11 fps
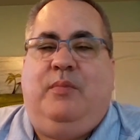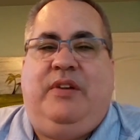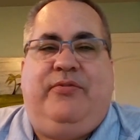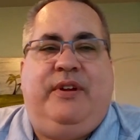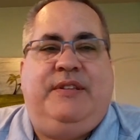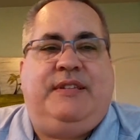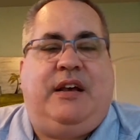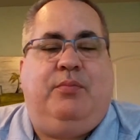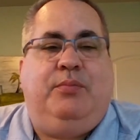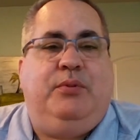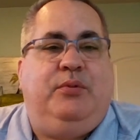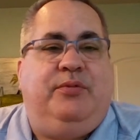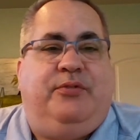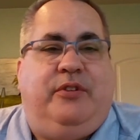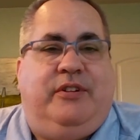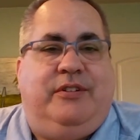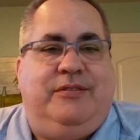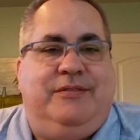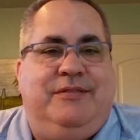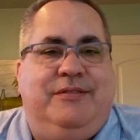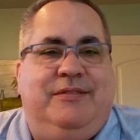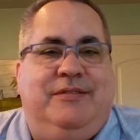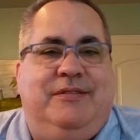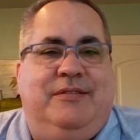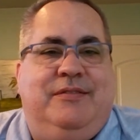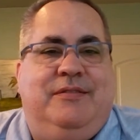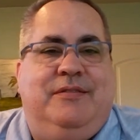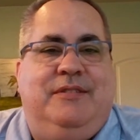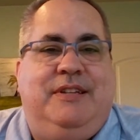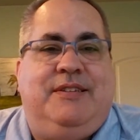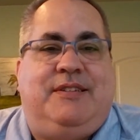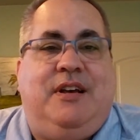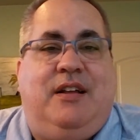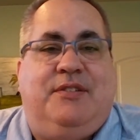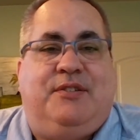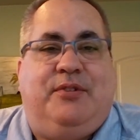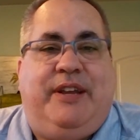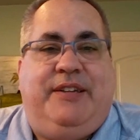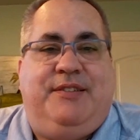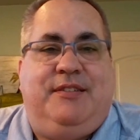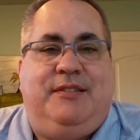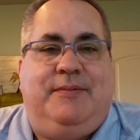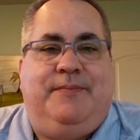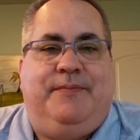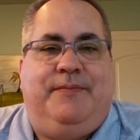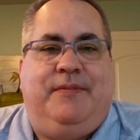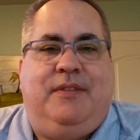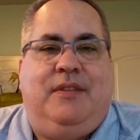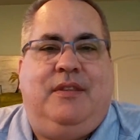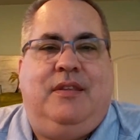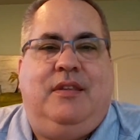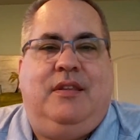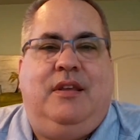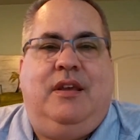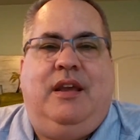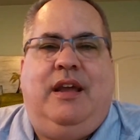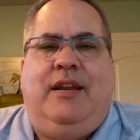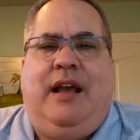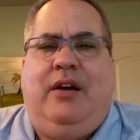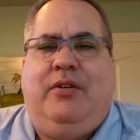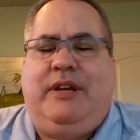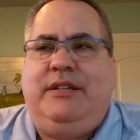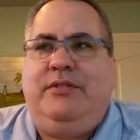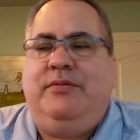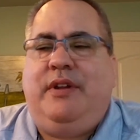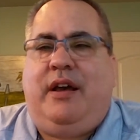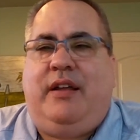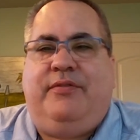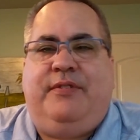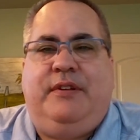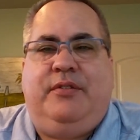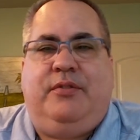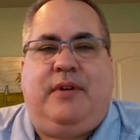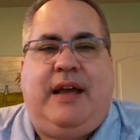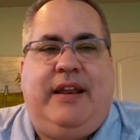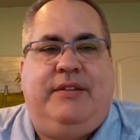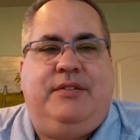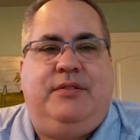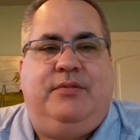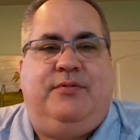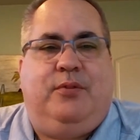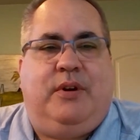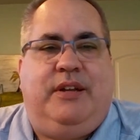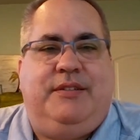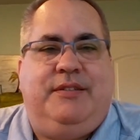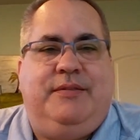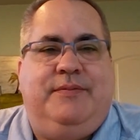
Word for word: My friends, how beautiful is God's grace? And how can you not feel gratitude for it?